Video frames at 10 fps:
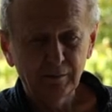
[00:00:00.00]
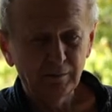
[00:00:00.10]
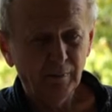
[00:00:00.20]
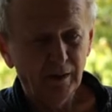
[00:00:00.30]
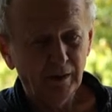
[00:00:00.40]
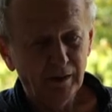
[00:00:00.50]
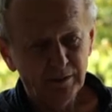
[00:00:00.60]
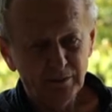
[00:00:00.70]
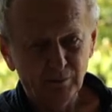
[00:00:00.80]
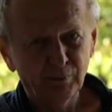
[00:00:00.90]
by
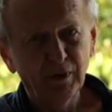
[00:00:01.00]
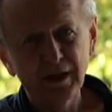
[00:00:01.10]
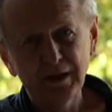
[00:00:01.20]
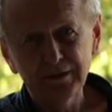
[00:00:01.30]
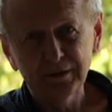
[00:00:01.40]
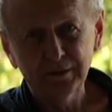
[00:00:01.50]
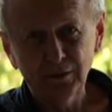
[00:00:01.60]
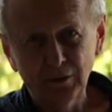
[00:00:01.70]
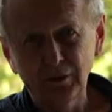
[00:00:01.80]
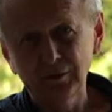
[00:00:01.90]
surprise and
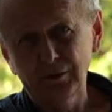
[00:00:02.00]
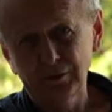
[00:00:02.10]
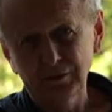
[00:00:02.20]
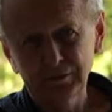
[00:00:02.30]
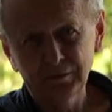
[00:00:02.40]
horror